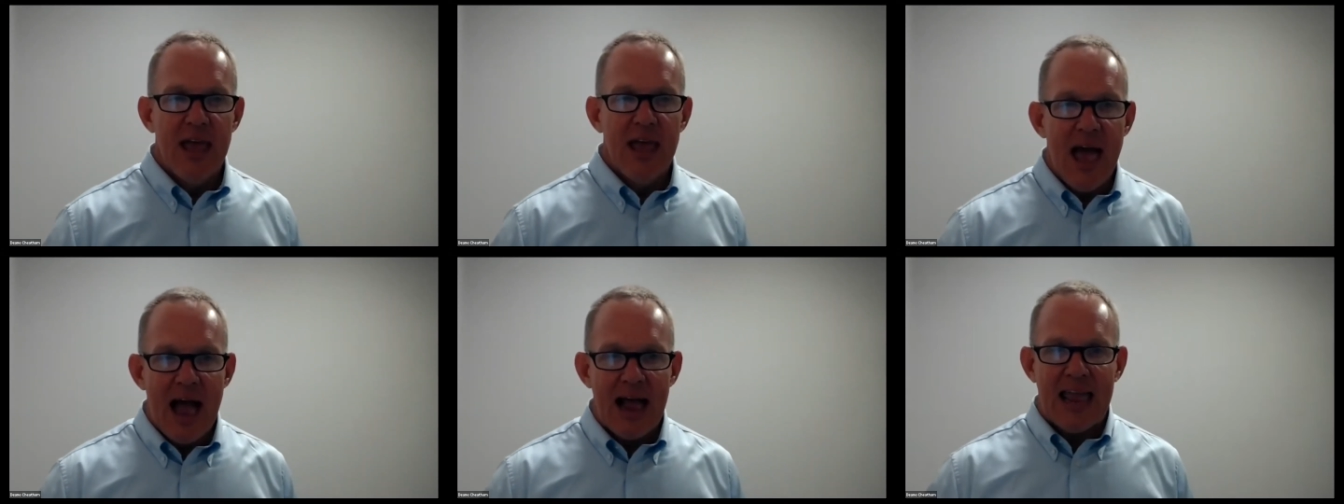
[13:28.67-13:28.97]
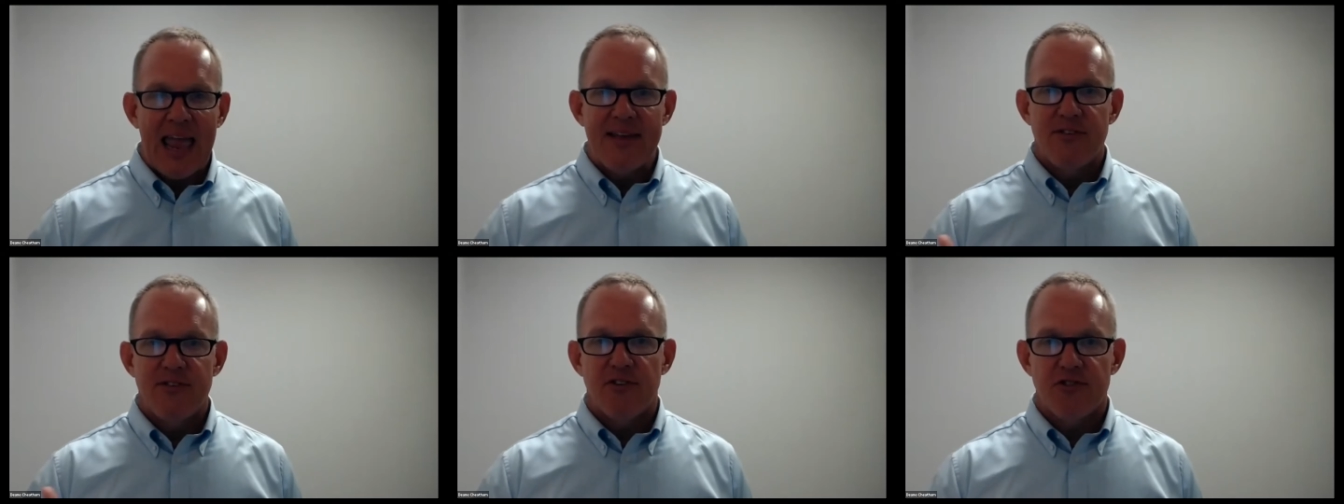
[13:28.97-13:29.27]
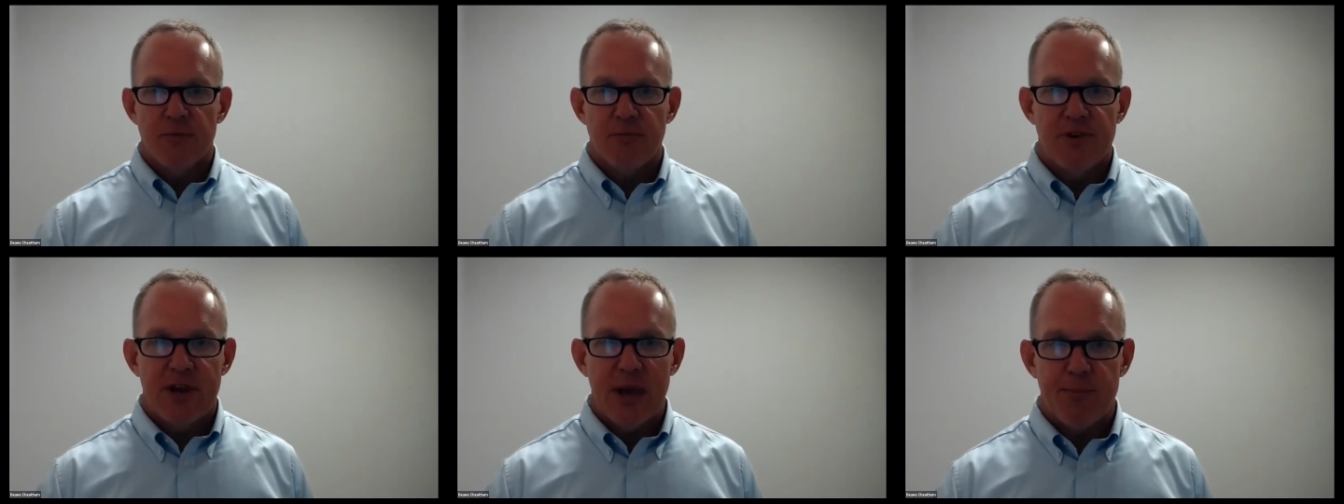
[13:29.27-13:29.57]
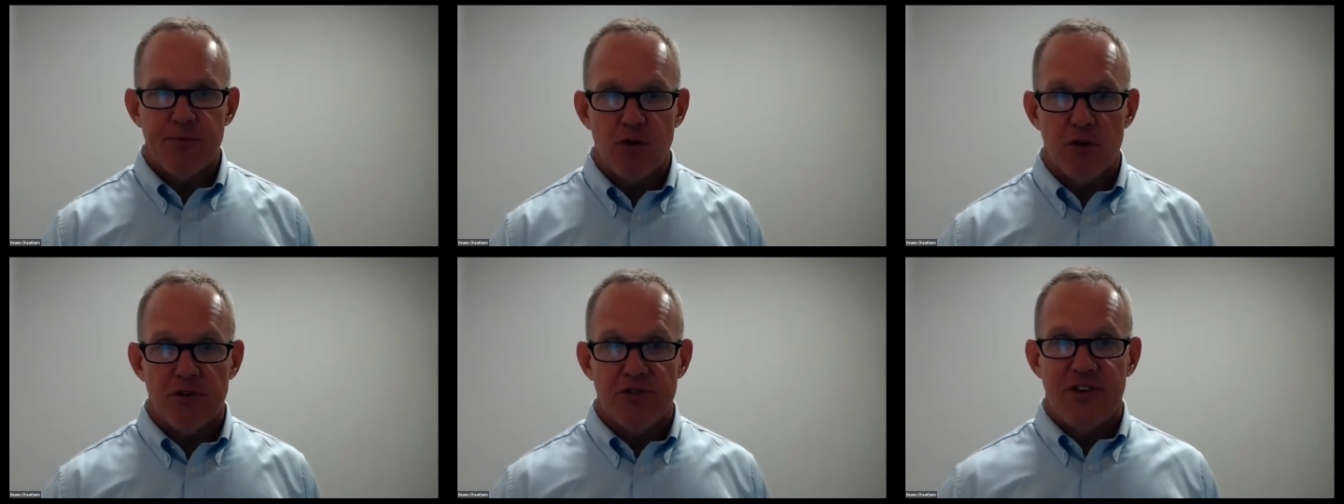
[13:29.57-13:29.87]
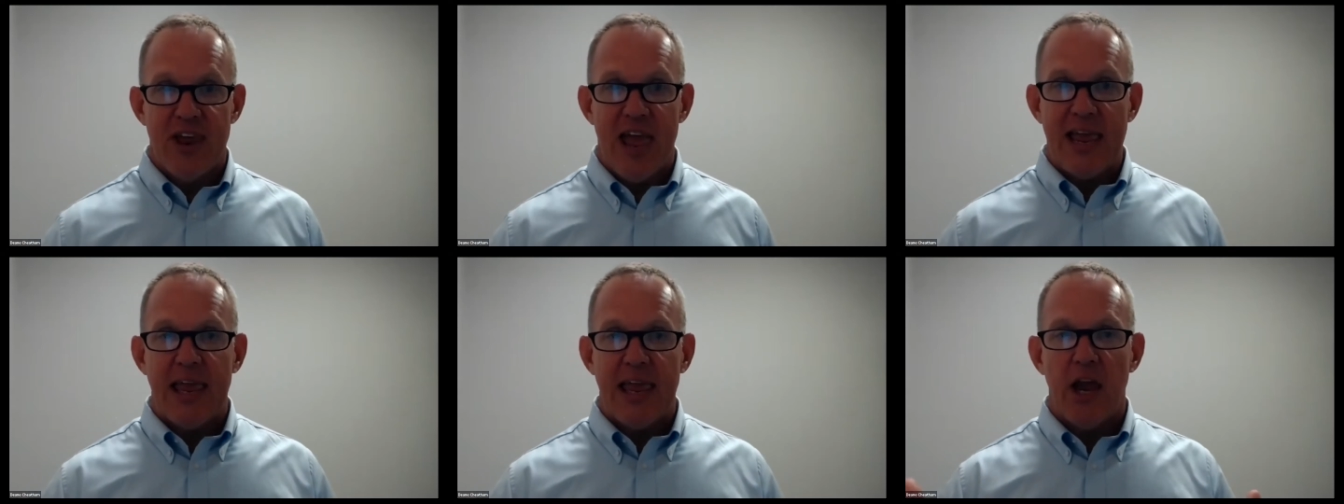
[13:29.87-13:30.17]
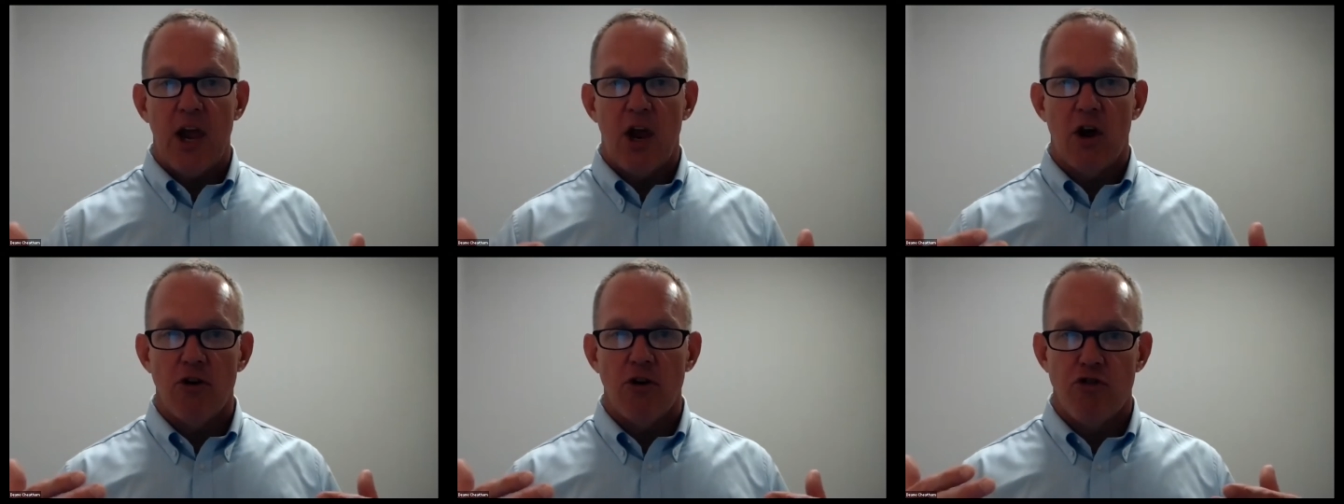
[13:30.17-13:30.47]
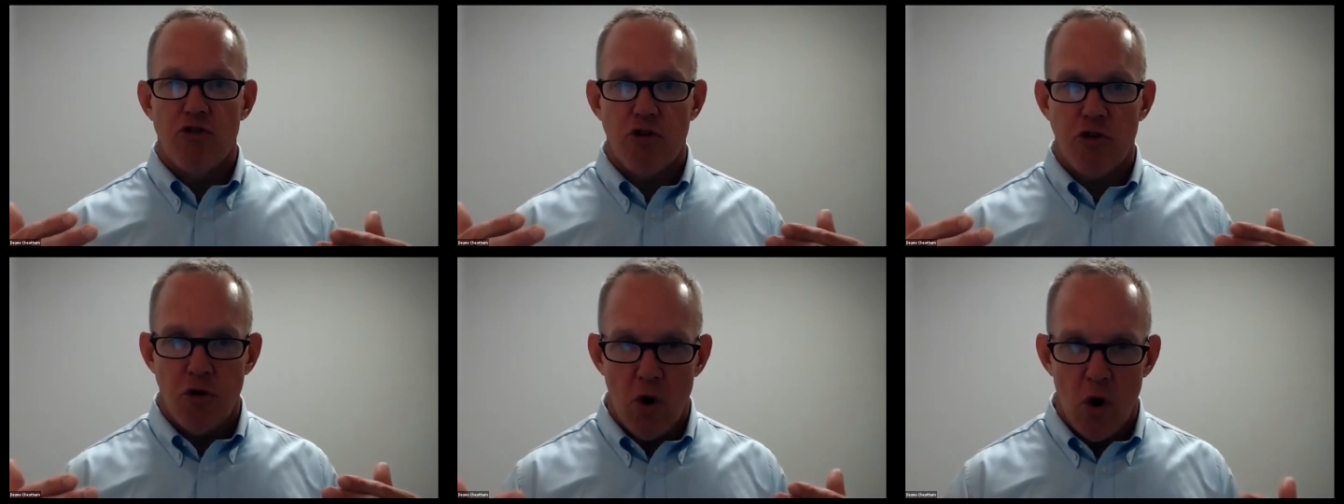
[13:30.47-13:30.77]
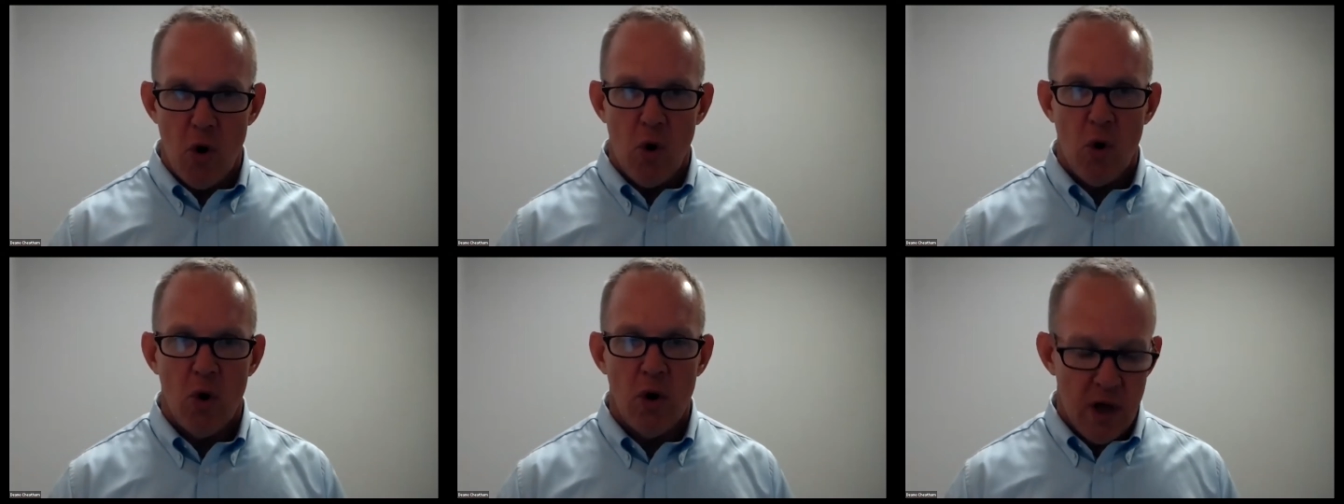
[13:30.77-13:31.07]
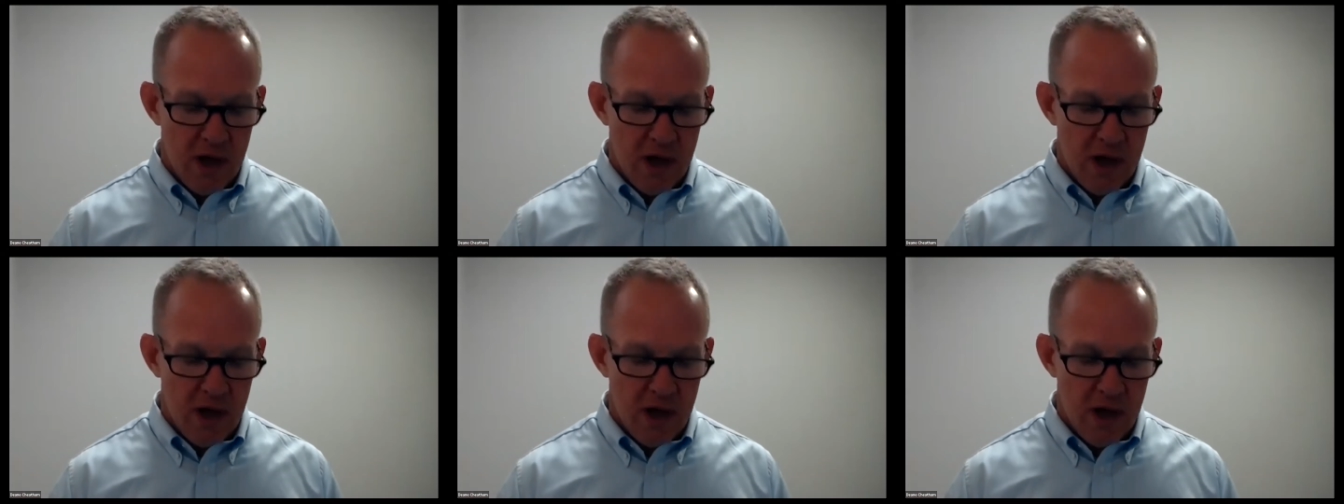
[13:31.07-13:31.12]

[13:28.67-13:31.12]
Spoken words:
I gave you some tips on taking control